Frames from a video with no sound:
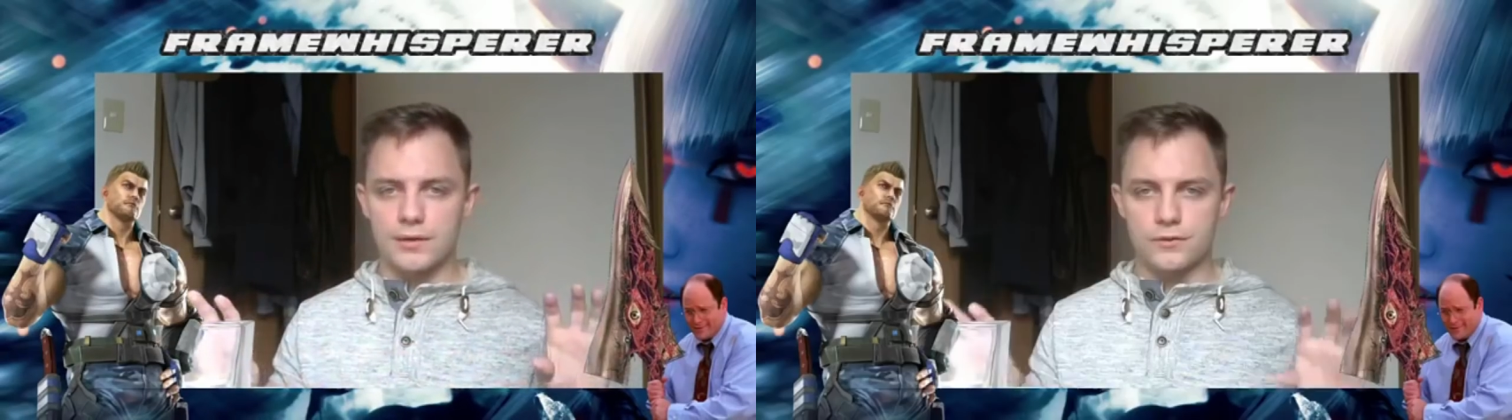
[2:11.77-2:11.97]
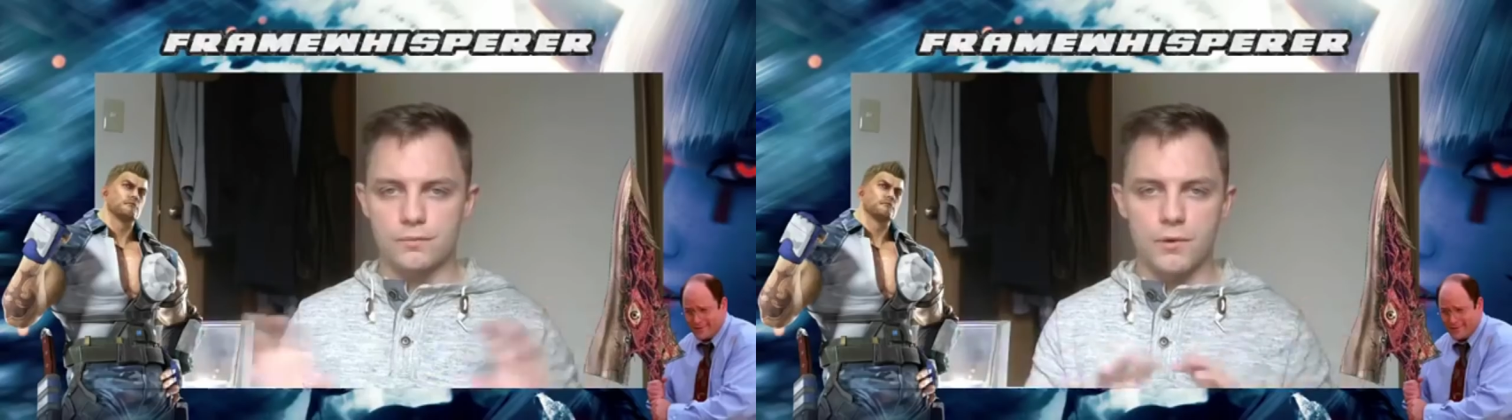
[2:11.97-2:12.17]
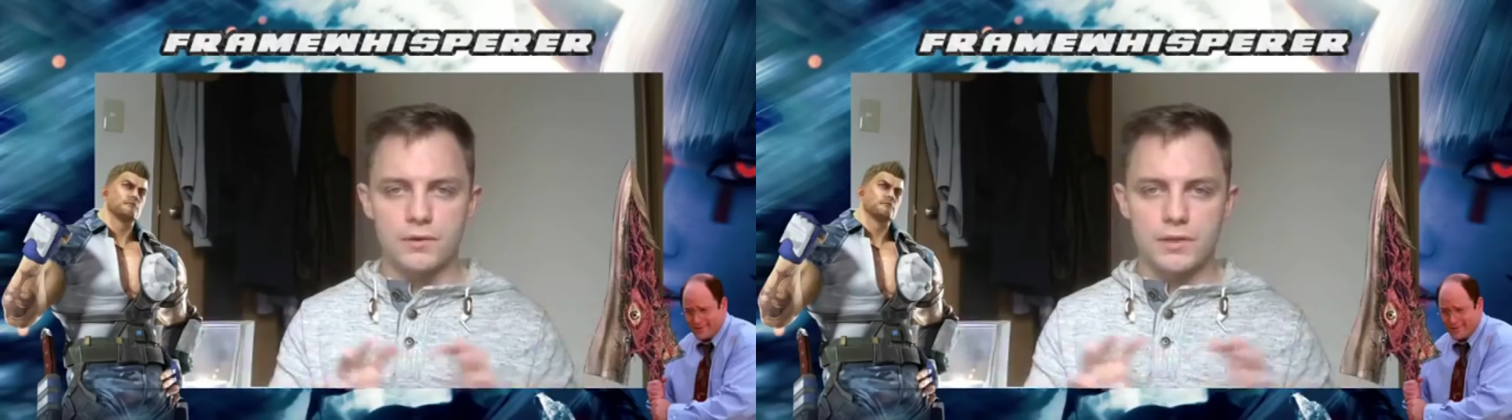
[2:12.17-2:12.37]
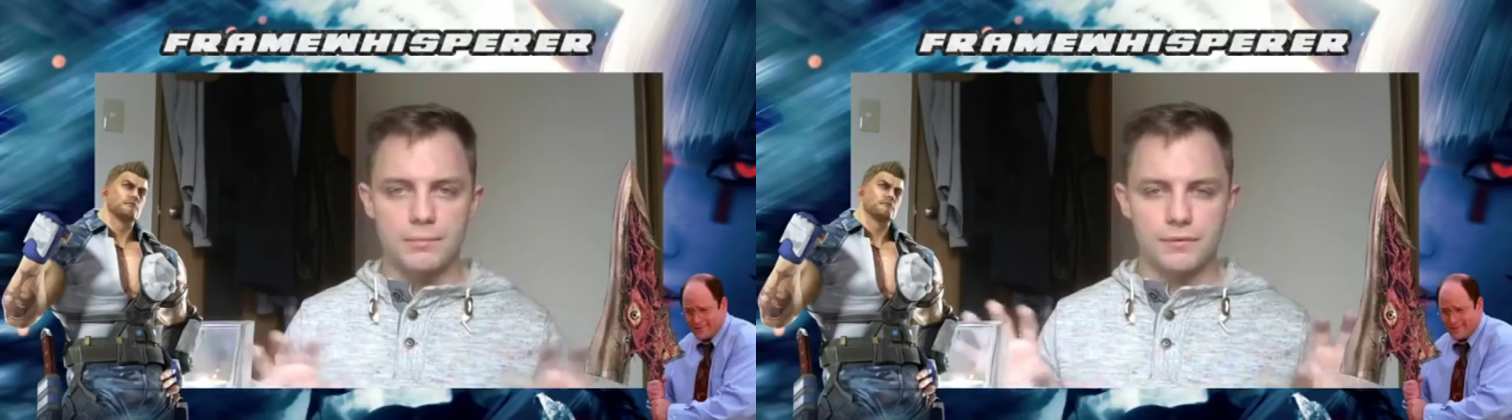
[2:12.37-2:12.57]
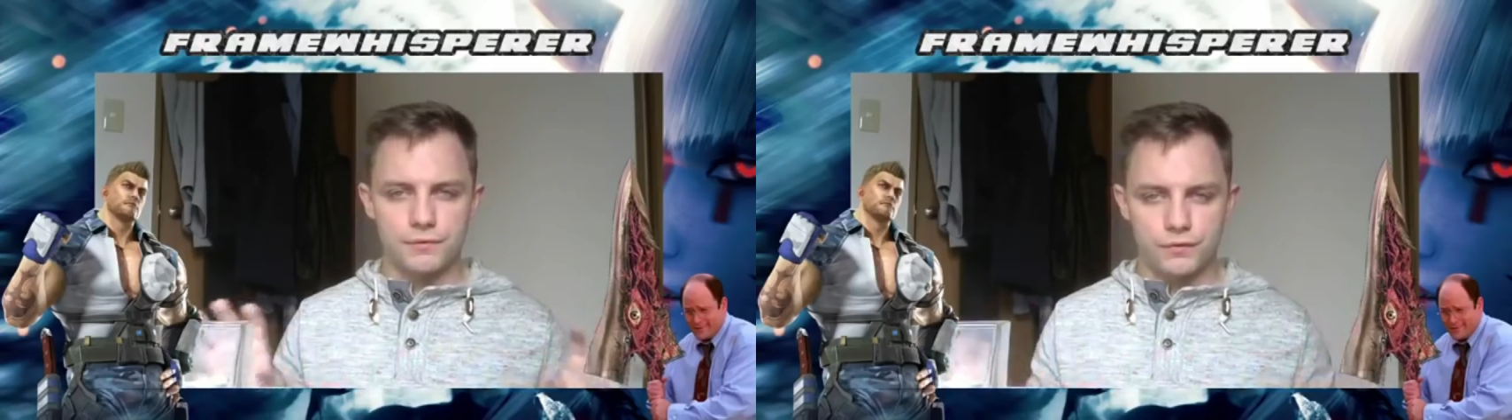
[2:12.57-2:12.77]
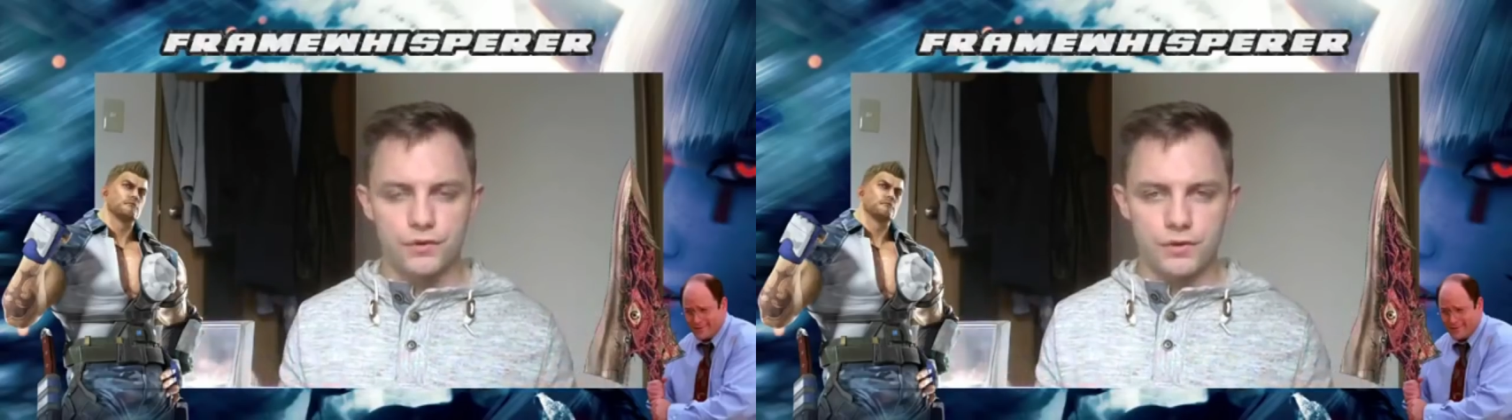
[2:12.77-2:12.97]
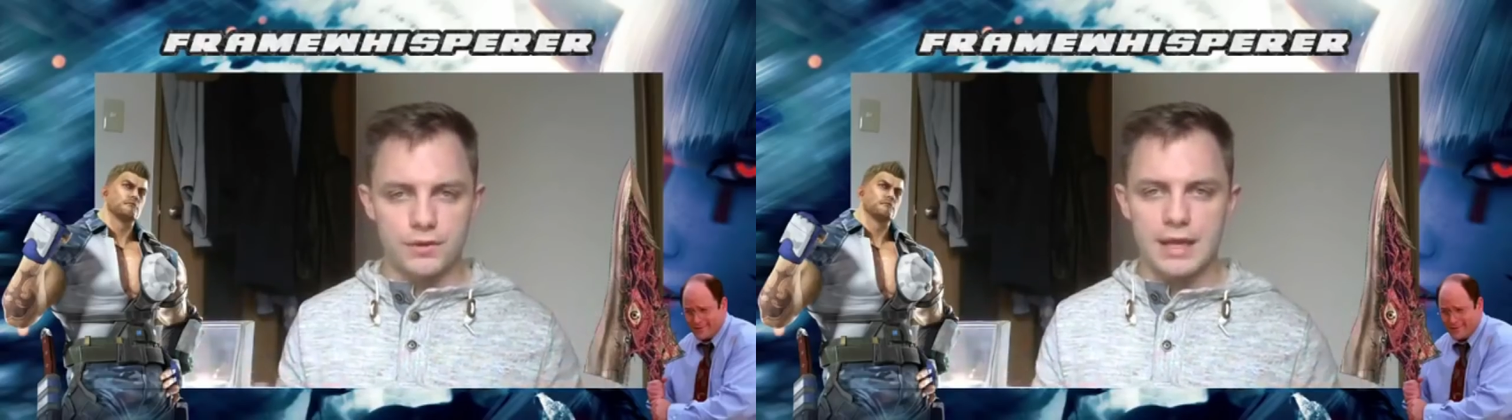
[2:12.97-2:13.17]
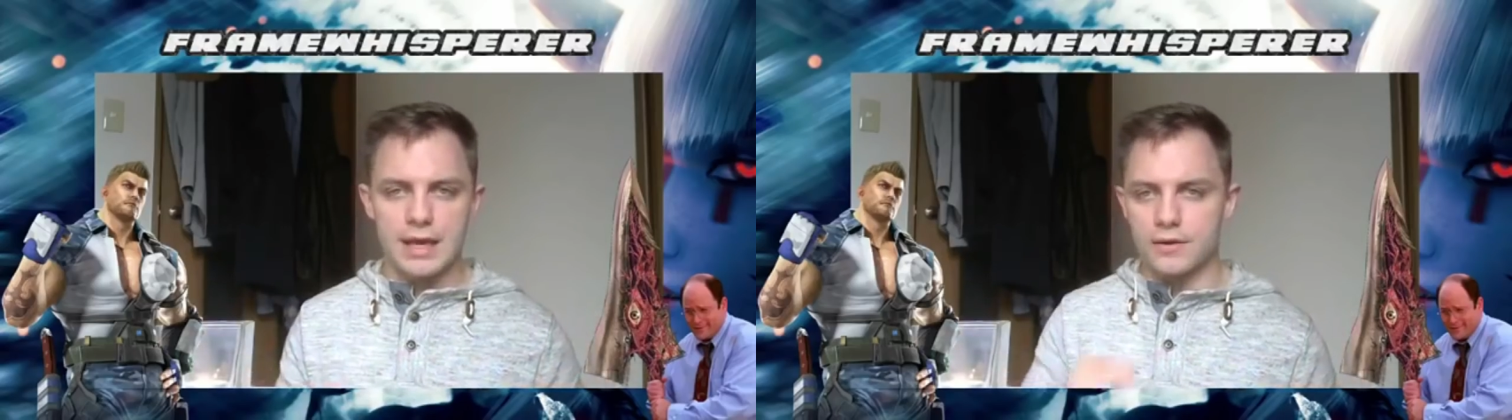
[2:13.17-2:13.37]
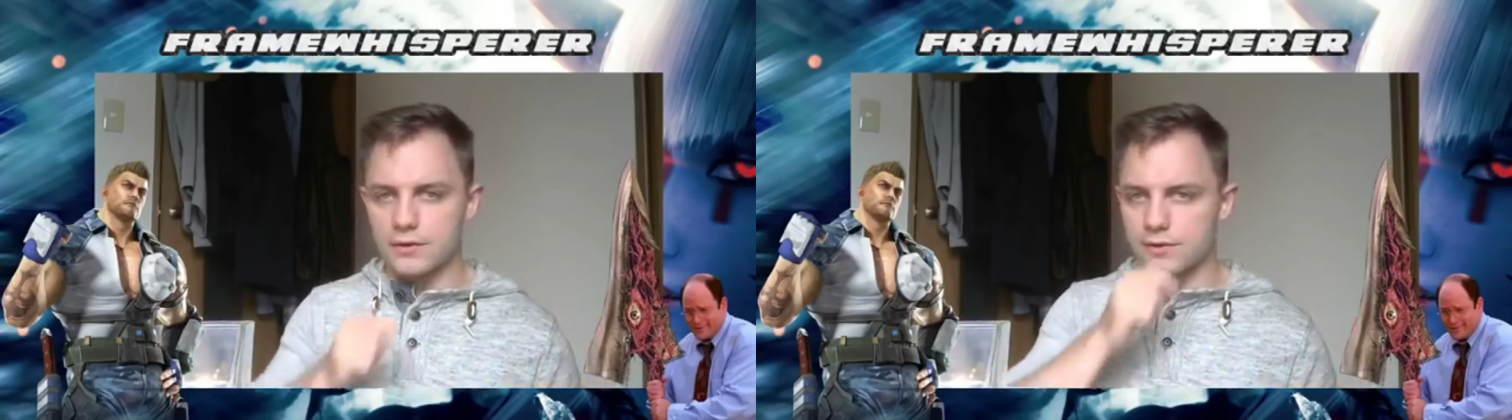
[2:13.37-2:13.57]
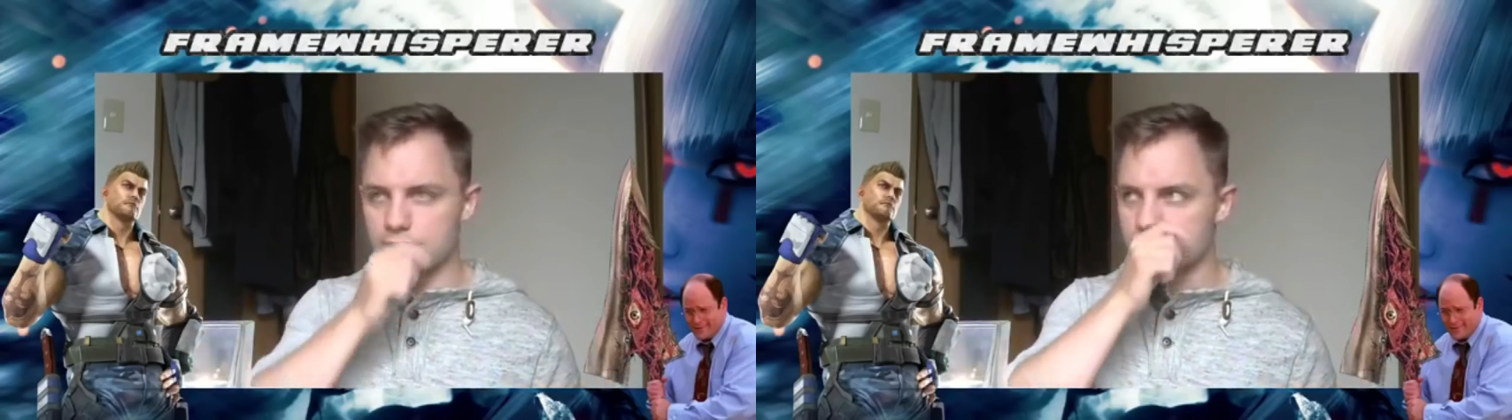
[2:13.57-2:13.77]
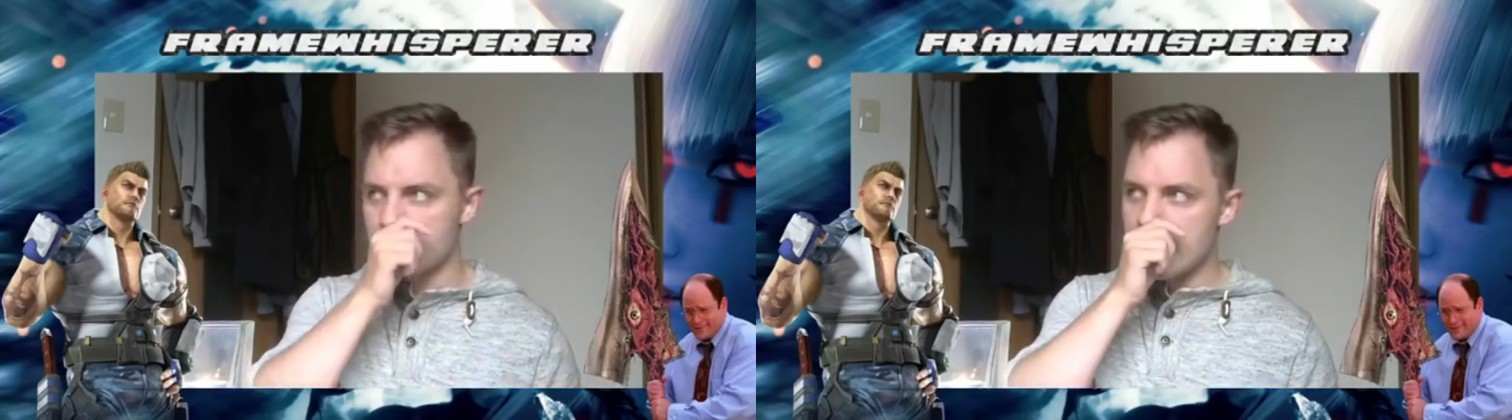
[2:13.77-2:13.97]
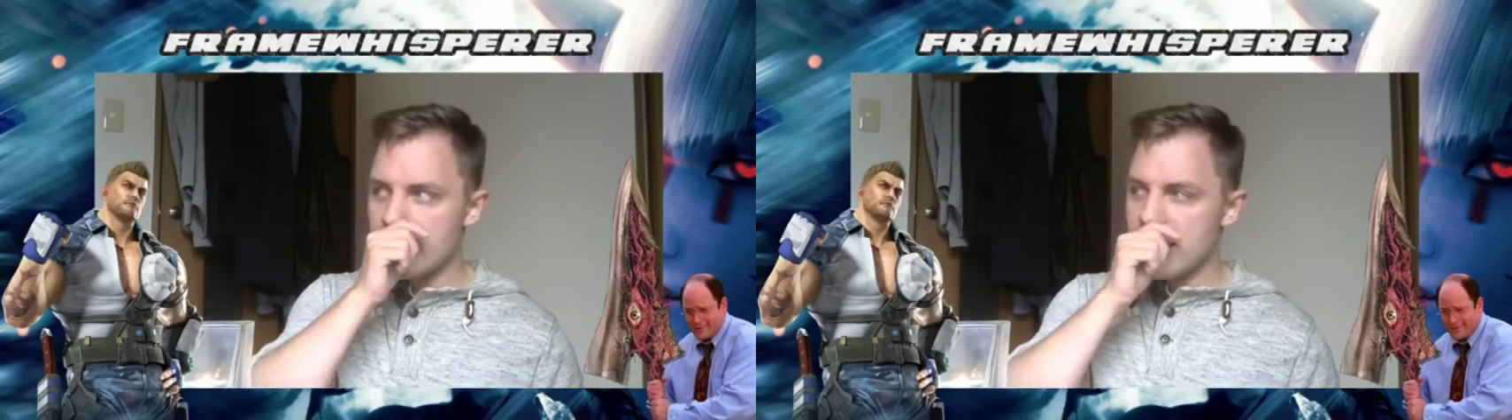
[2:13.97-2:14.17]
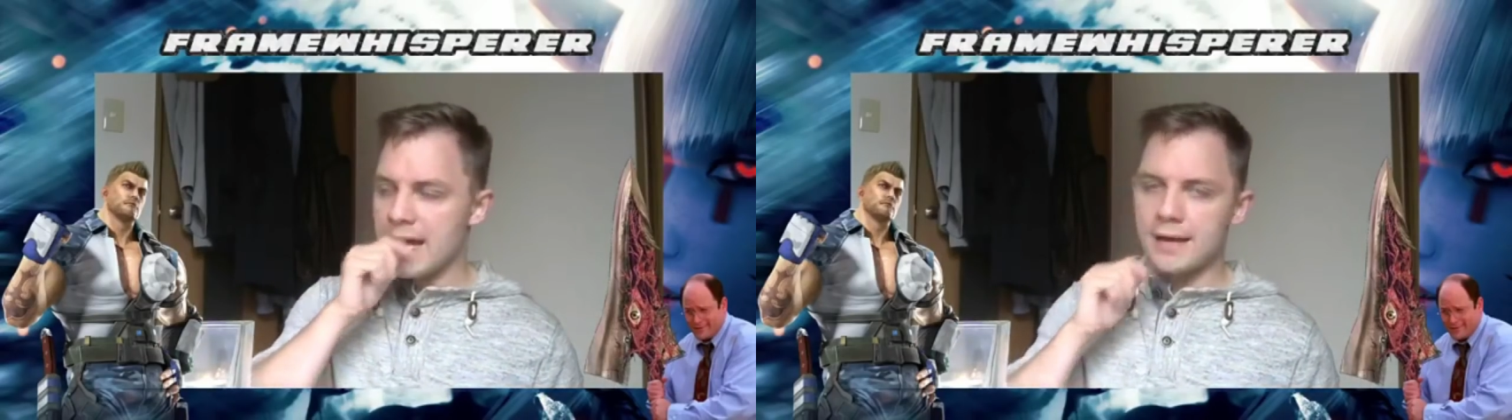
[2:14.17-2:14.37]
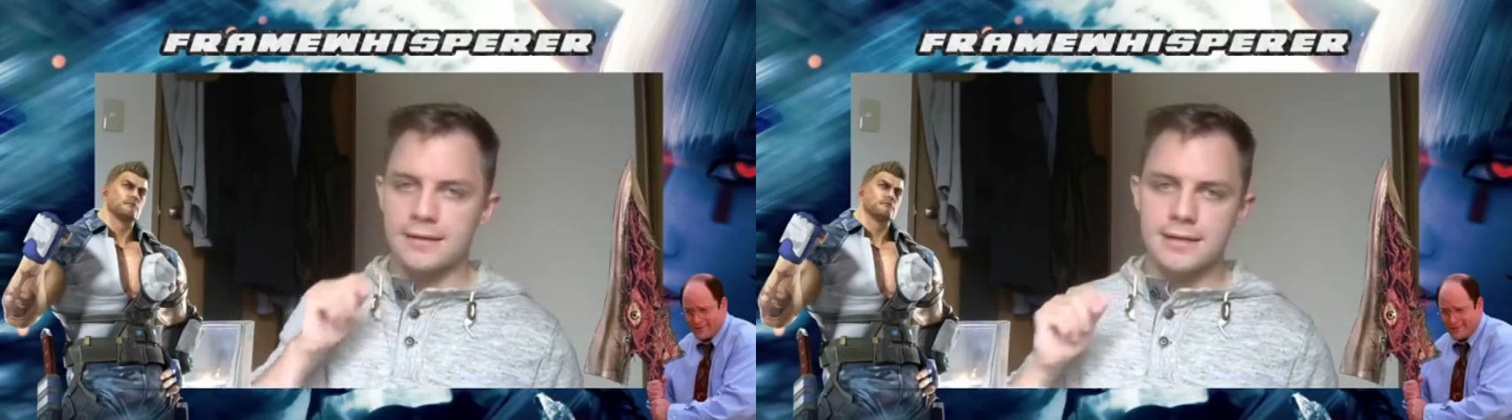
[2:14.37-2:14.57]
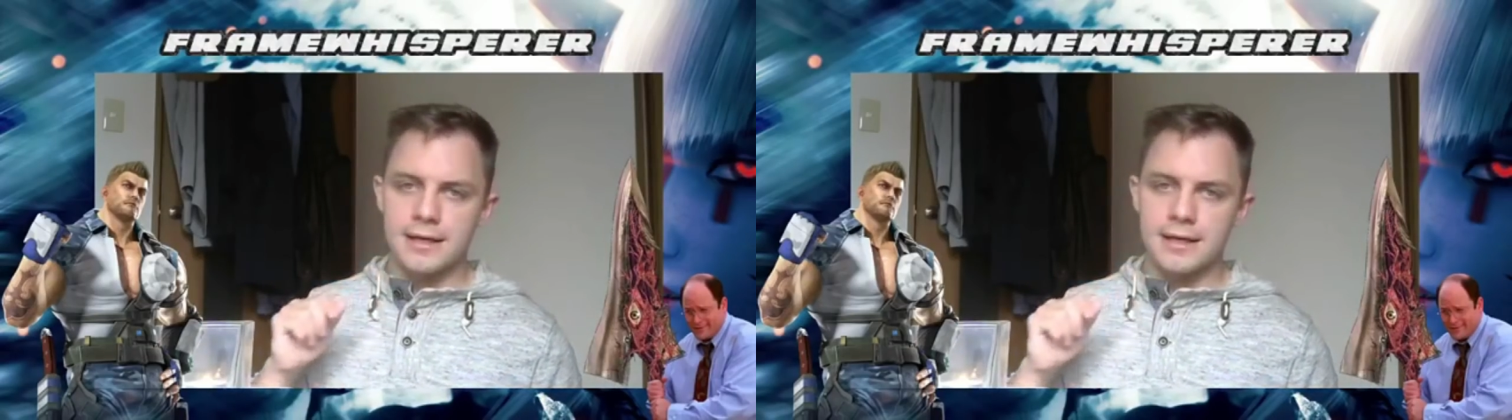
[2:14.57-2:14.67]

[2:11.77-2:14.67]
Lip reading: a small number of certain characters. And